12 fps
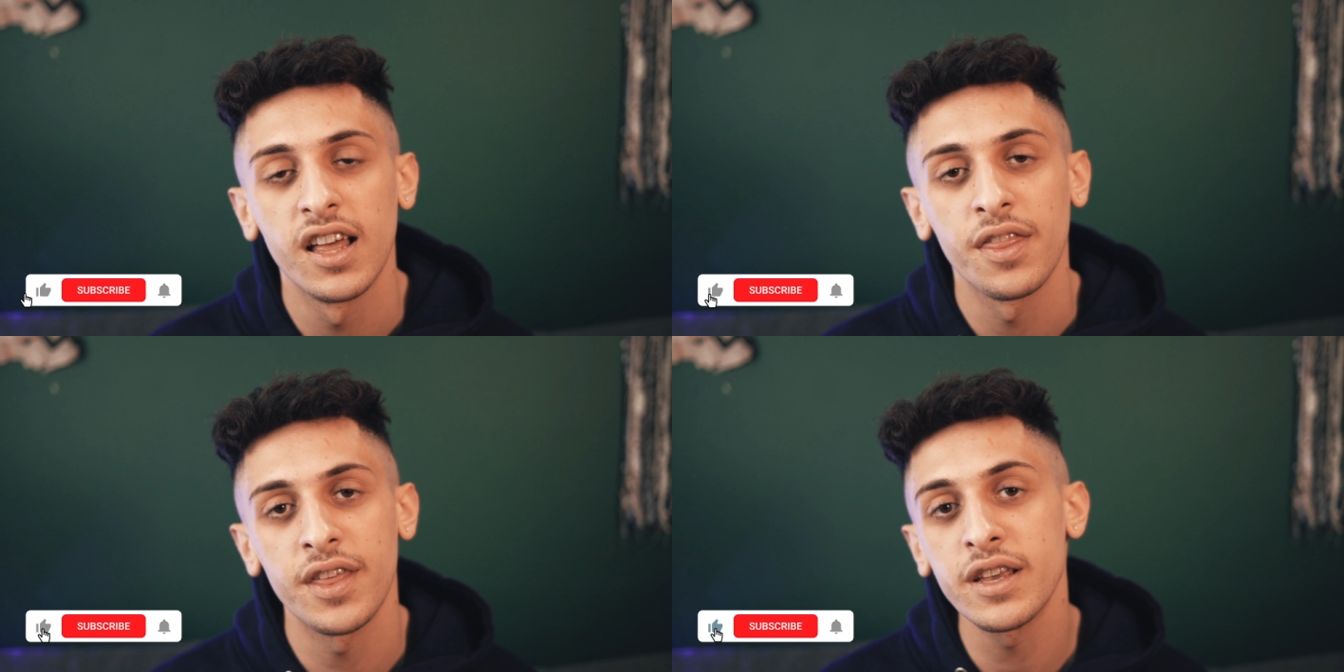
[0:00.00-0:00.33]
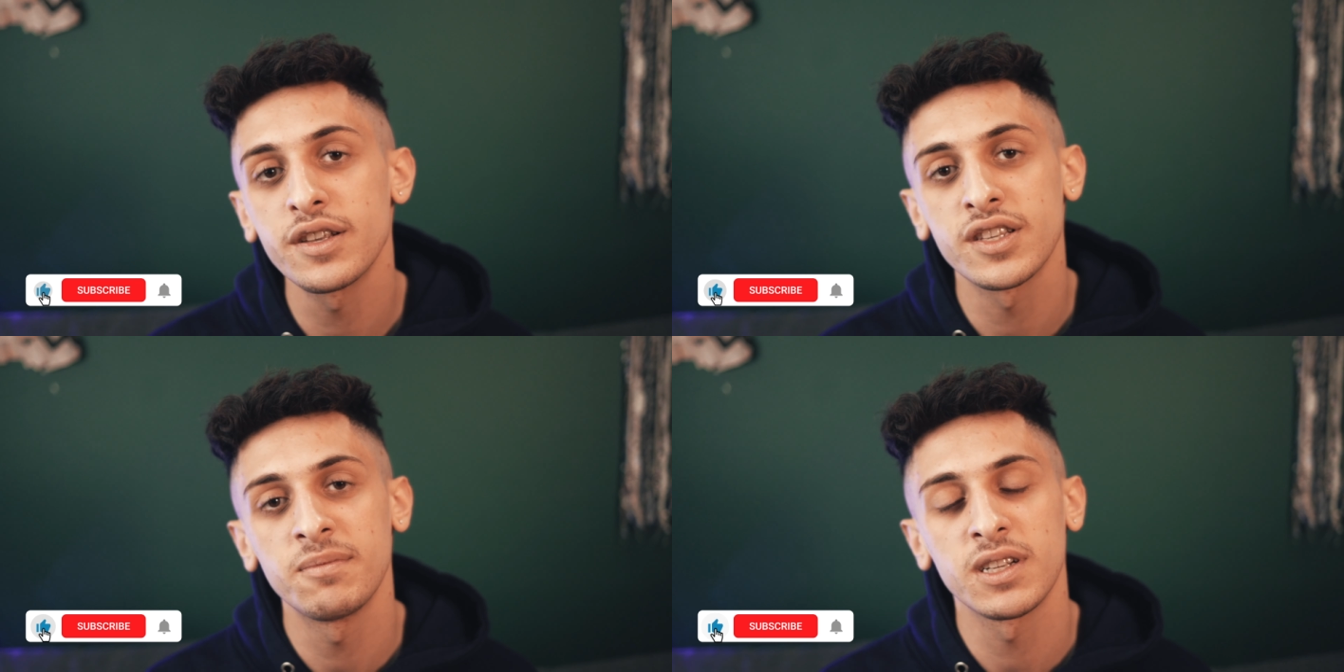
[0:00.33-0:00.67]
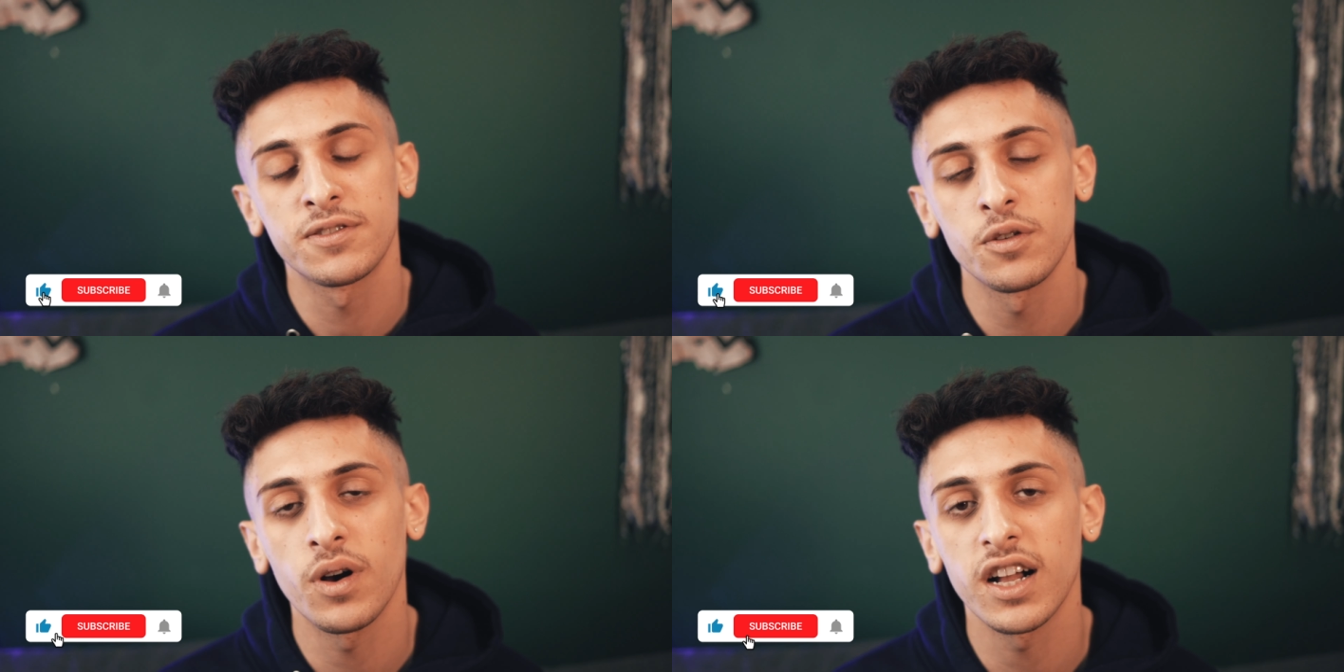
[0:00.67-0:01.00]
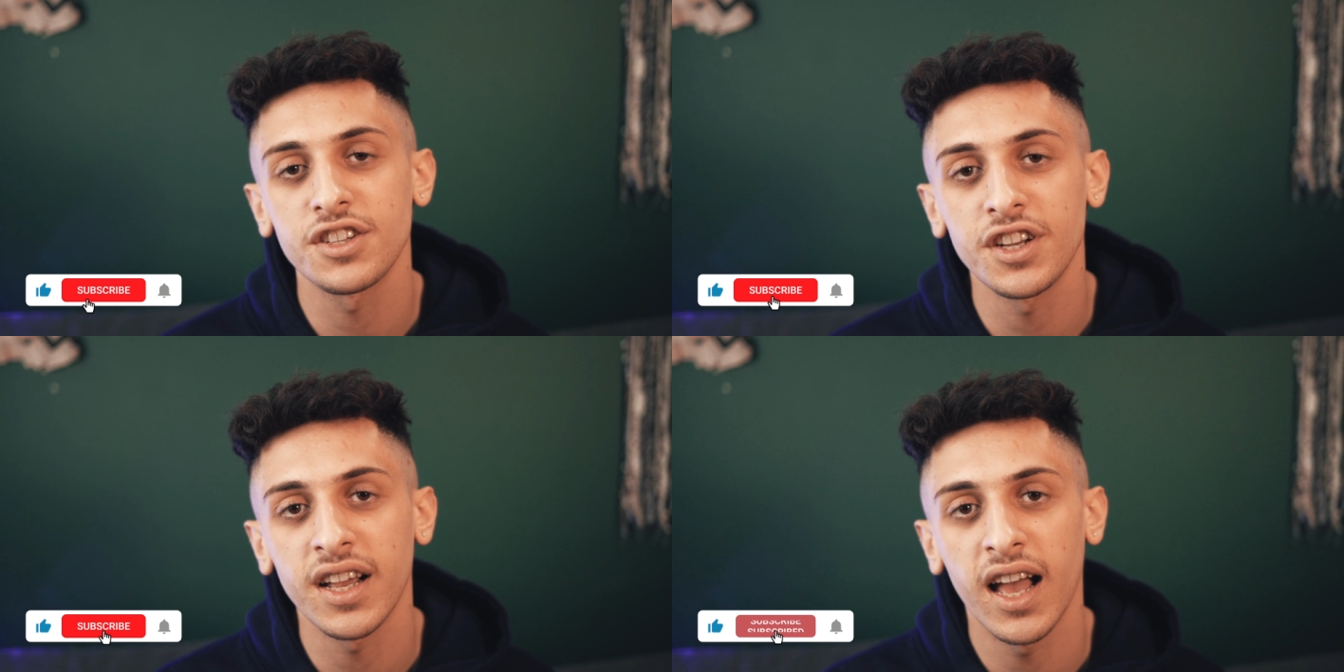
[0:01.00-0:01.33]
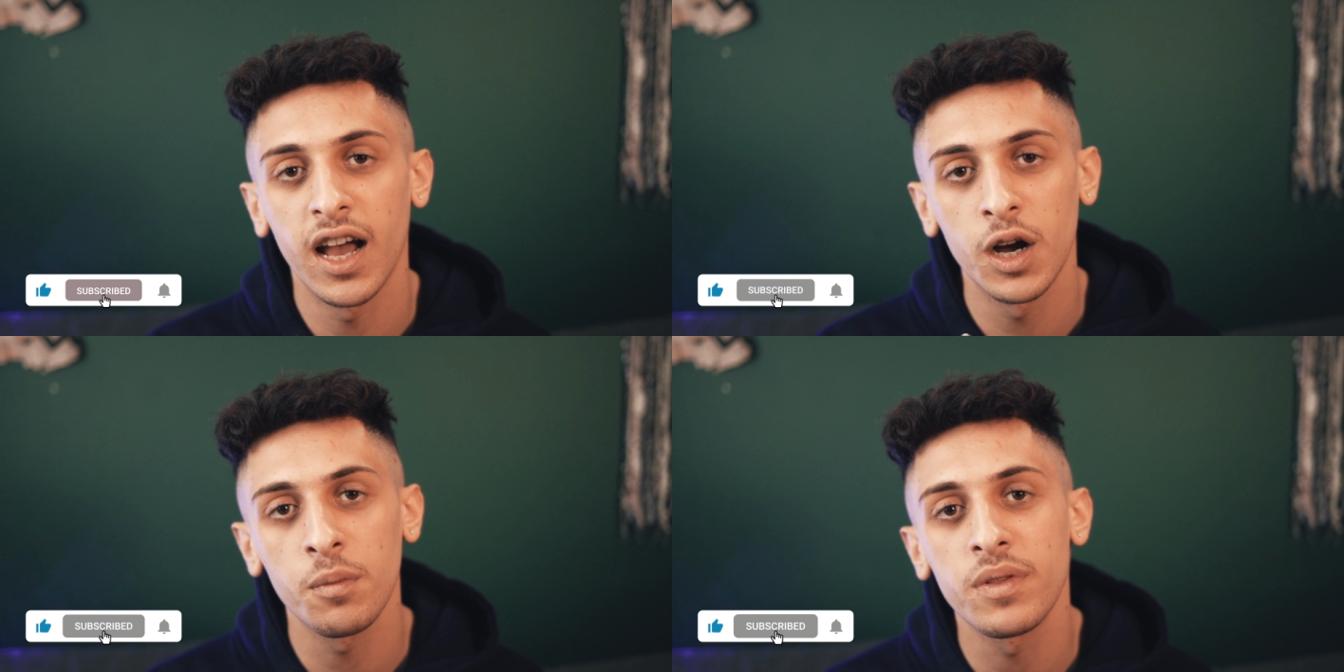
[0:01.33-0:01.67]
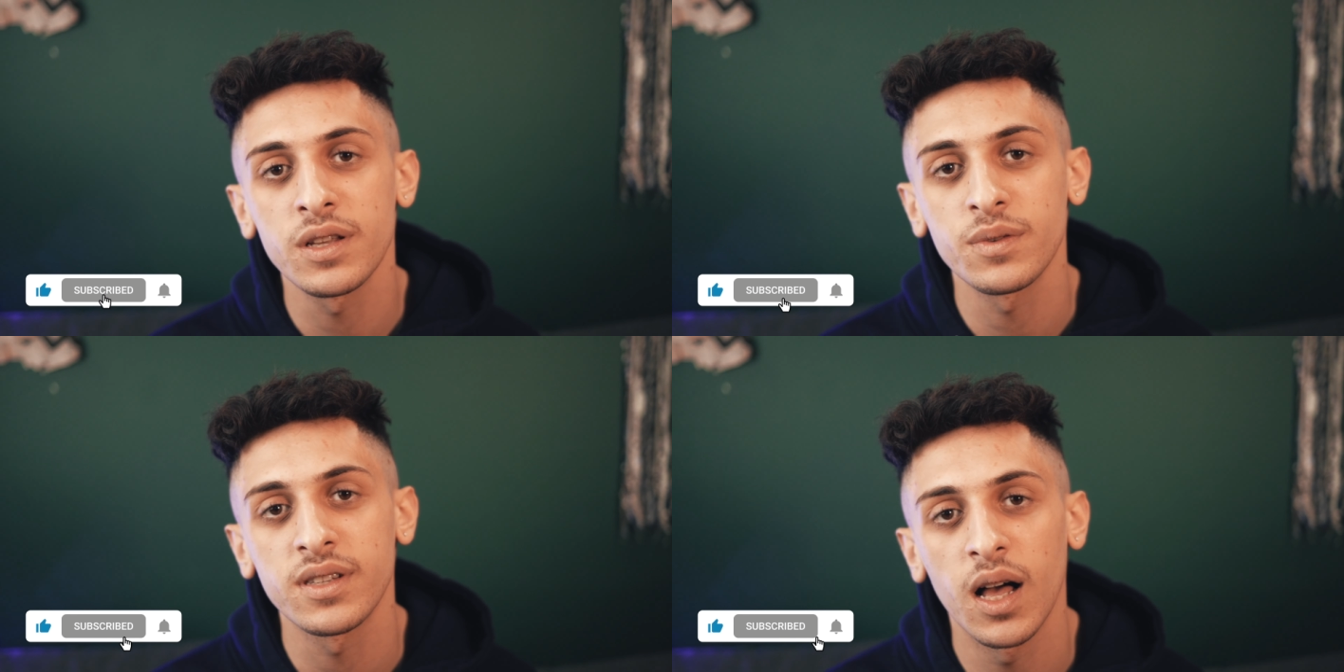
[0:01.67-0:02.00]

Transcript: Thank you so much for watching. I hope this was